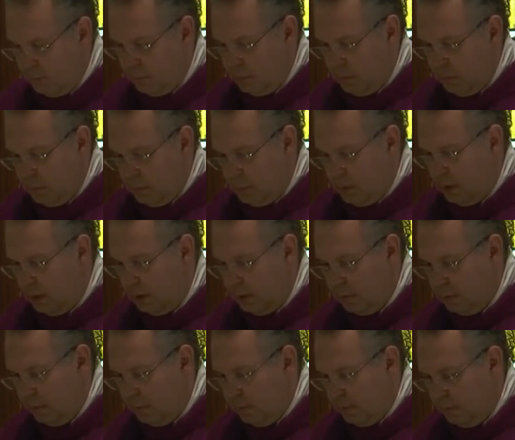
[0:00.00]

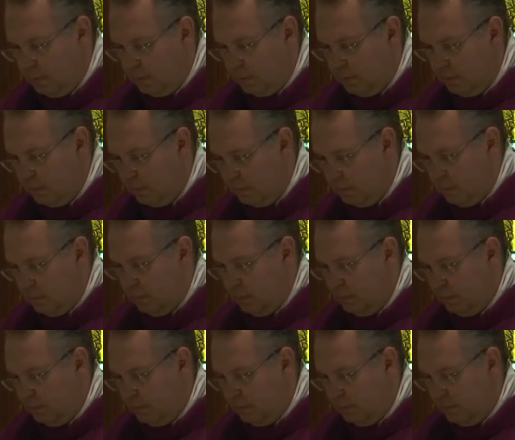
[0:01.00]

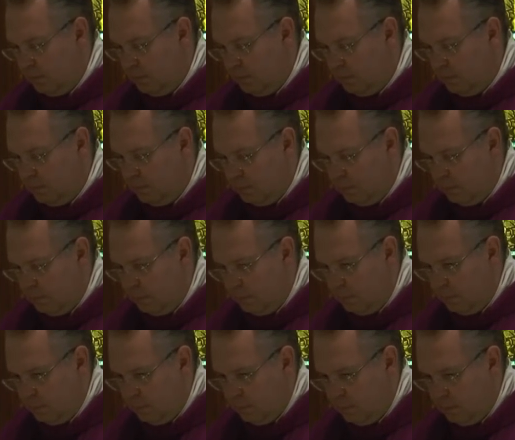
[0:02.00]

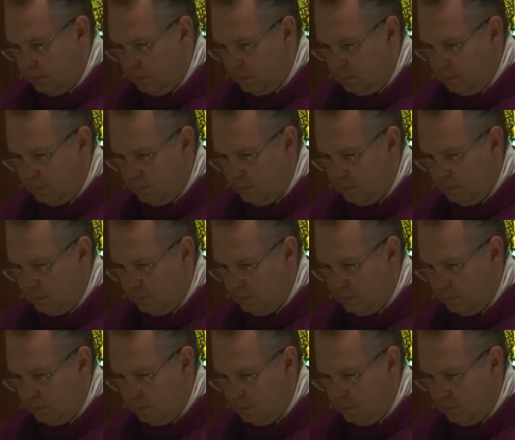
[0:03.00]
No one is speaking in this clip.